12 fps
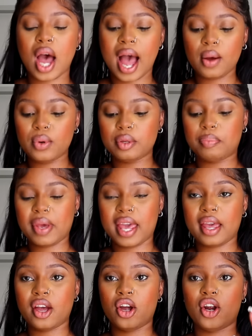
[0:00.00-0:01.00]
I would
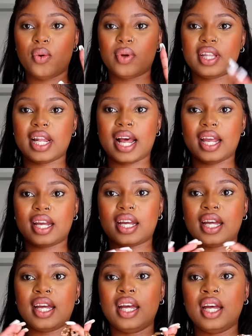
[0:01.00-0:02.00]
pair her with like
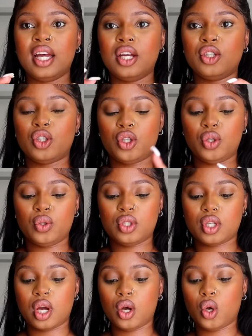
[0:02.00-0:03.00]

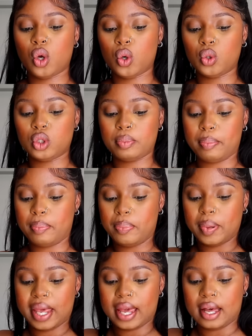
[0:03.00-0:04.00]
cute gold
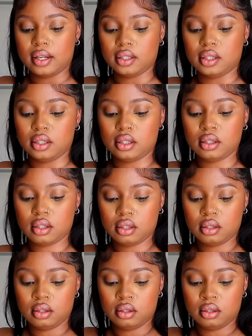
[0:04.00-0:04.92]
bangles,